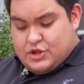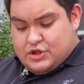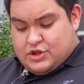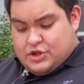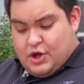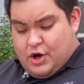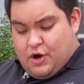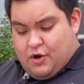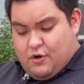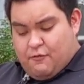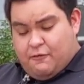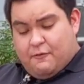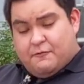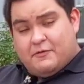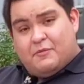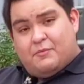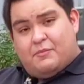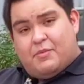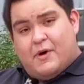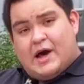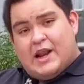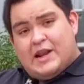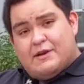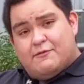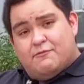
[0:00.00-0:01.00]
So, from the
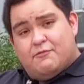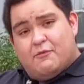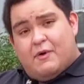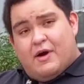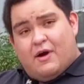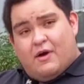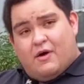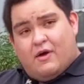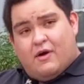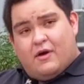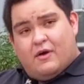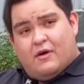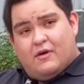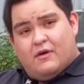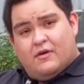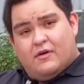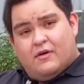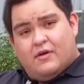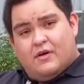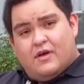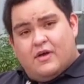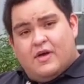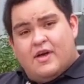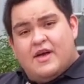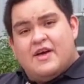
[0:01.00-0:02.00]
bottom of my heart,
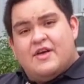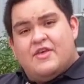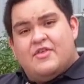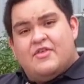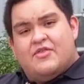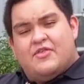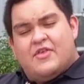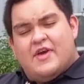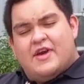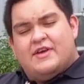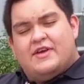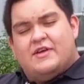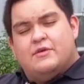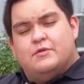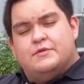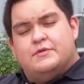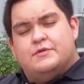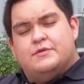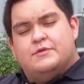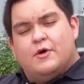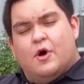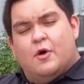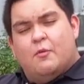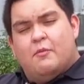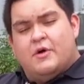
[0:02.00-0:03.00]
thank you
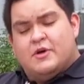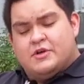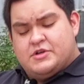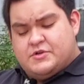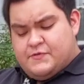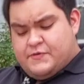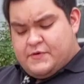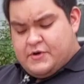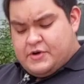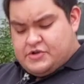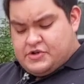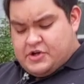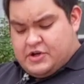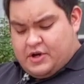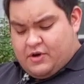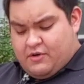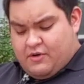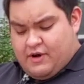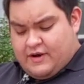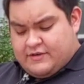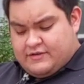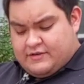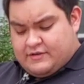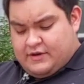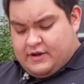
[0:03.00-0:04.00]
so much for your
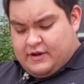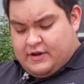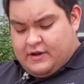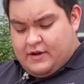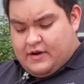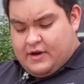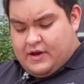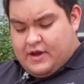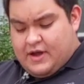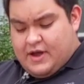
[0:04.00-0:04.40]
generosity.